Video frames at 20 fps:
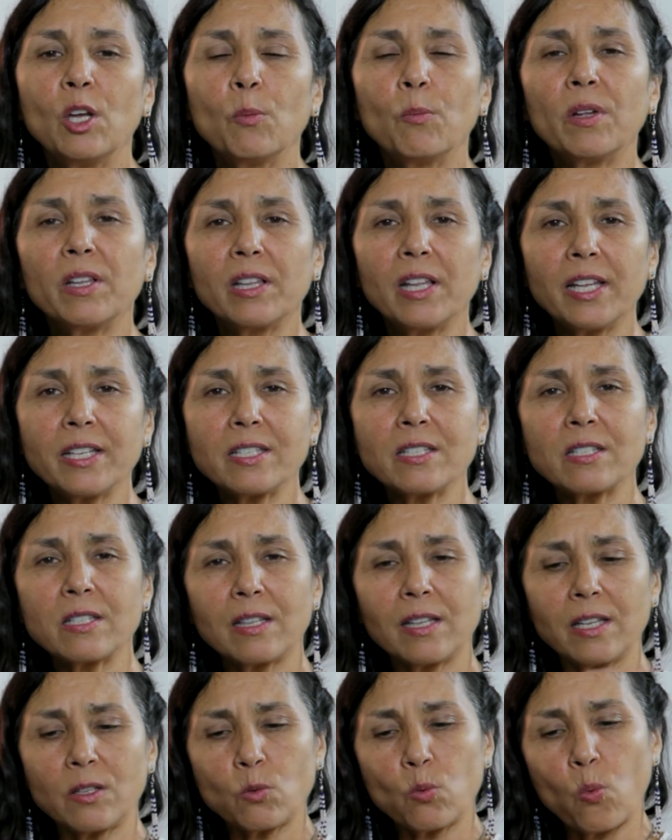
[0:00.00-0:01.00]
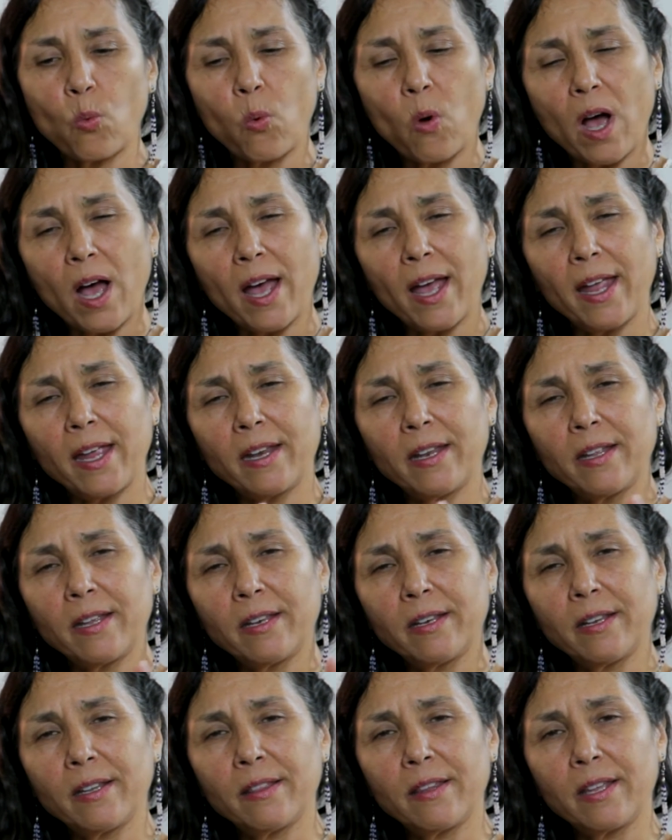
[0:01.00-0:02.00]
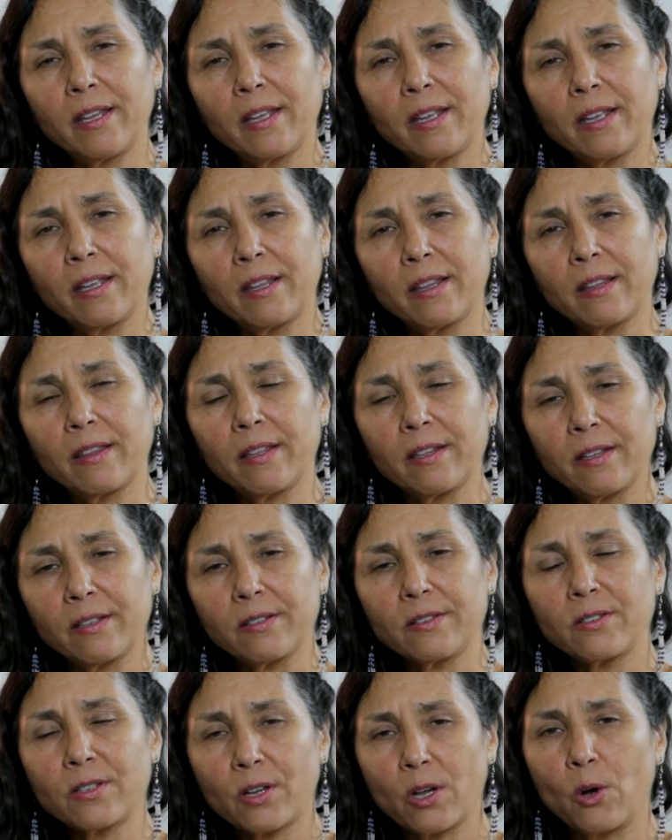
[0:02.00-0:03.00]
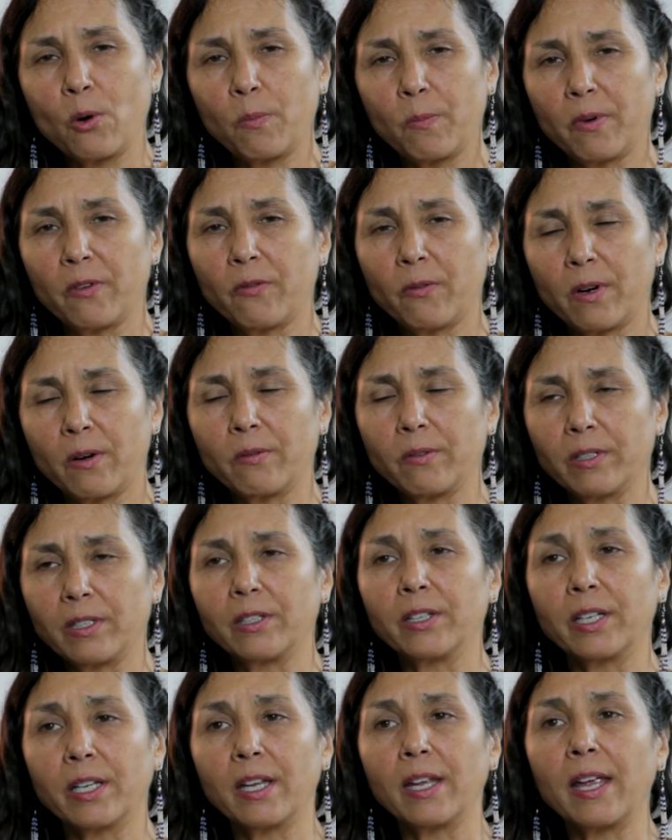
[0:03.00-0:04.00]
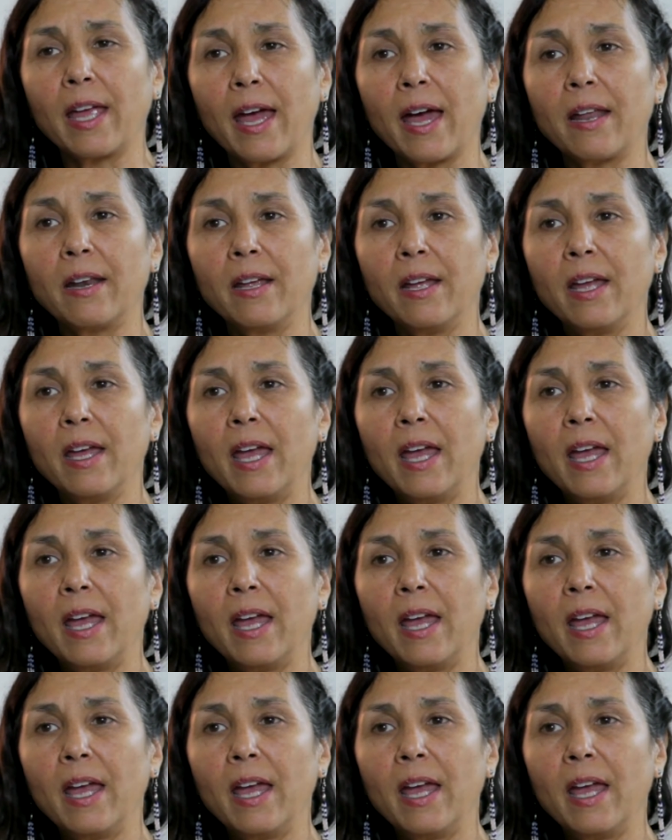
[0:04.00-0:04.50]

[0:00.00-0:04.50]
but let's widen the scope of what we're looking at